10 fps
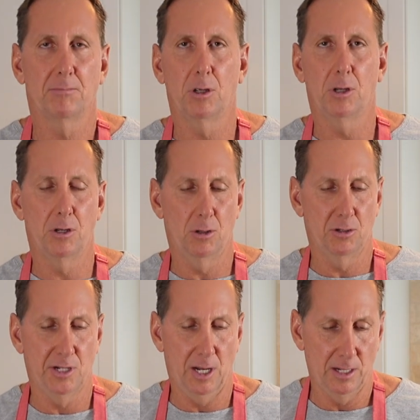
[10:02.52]
You could
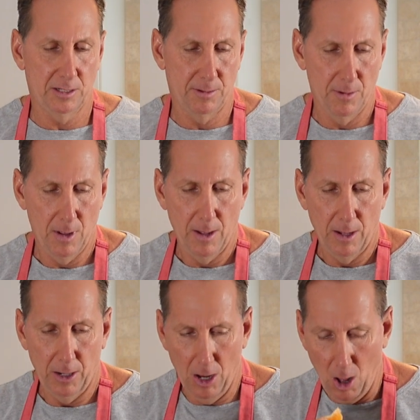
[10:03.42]
use,
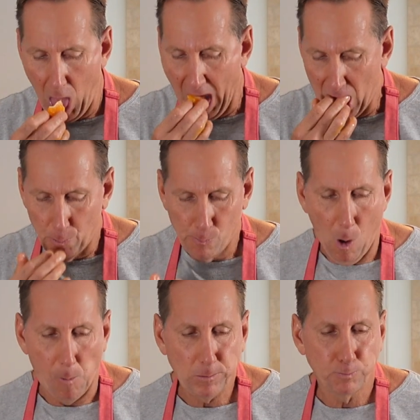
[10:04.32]
you know,
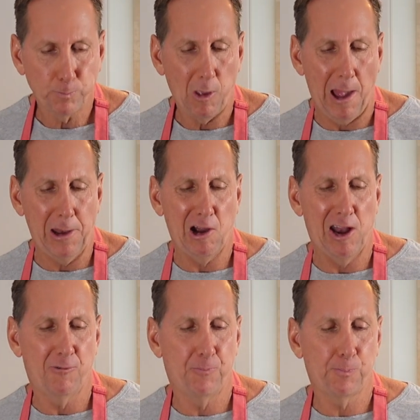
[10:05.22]
any kind
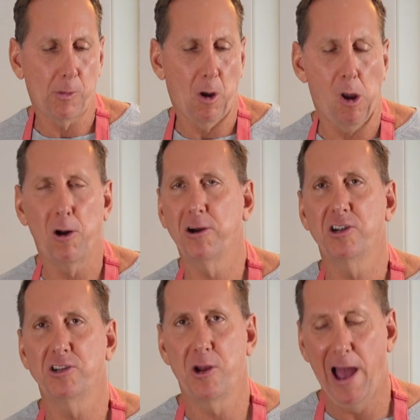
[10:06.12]
of orange
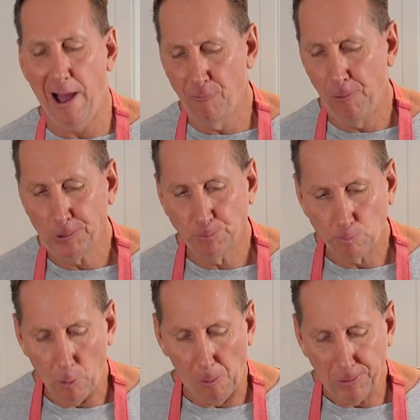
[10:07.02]
that you have.
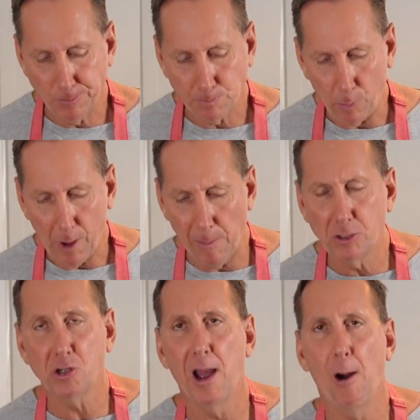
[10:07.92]
I'm going
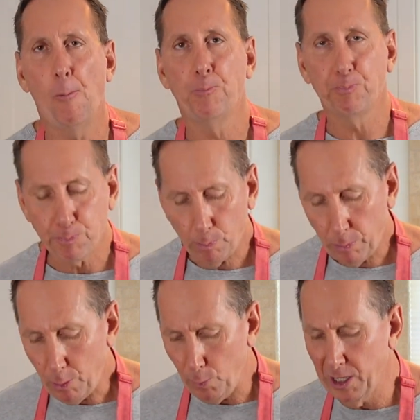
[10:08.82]
to show you how
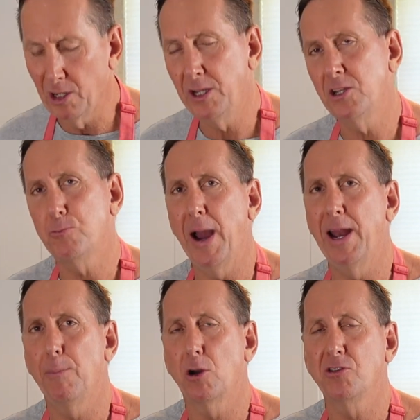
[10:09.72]
we can lean this
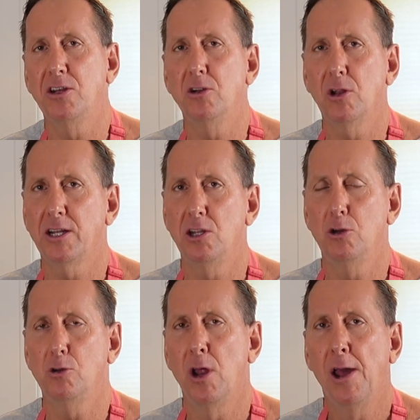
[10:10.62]
pineapple, because I do like
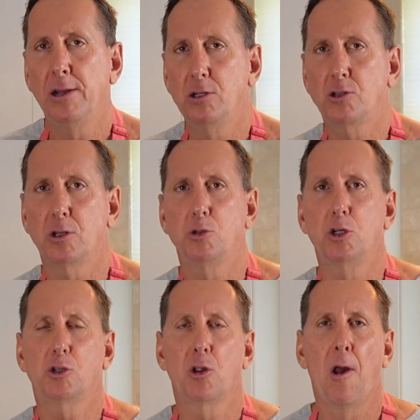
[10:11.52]
to use some
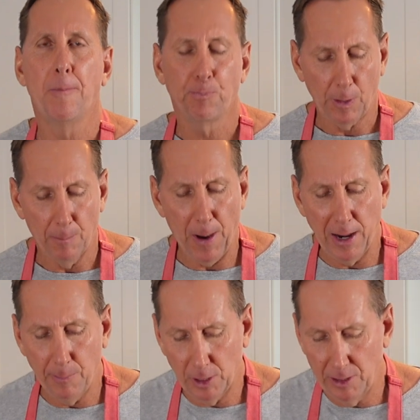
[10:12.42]
juiced
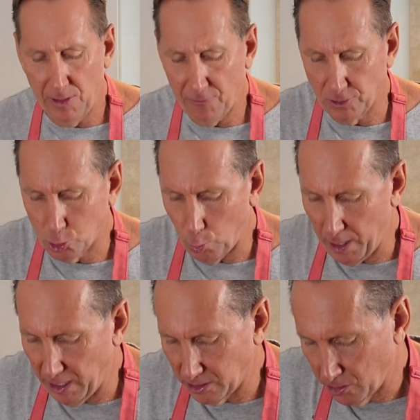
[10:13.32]
pineapple in there for
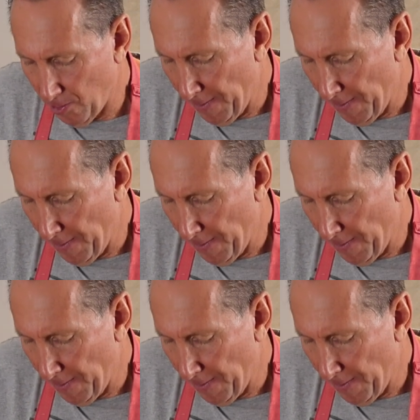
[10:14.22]
sweetness.